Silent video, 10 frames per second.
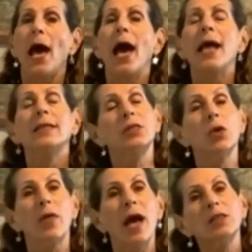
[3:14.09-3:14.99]
And so
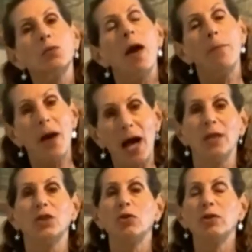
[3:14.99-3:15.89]
that's why
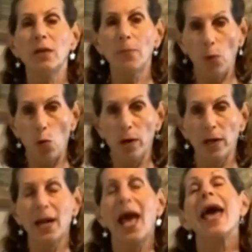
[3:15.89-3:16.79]
posture is
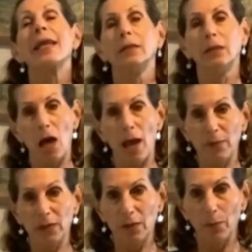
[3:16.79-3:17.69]
important and
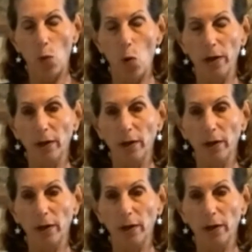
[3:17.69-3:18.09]
alignment's important.